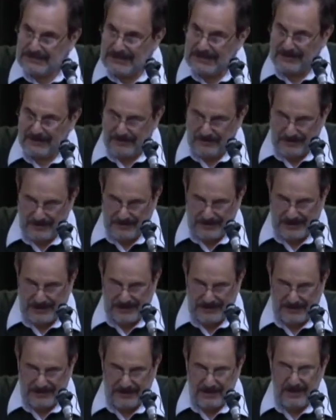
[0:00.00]
like her
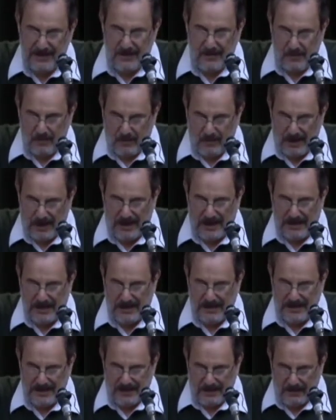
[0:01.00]
line,
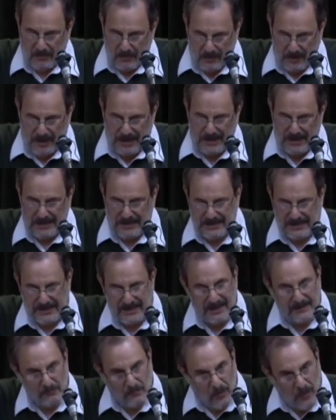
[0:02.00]
why and why
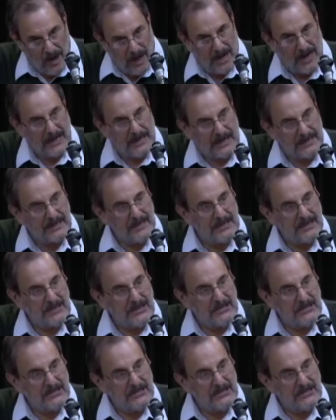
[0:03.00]
and why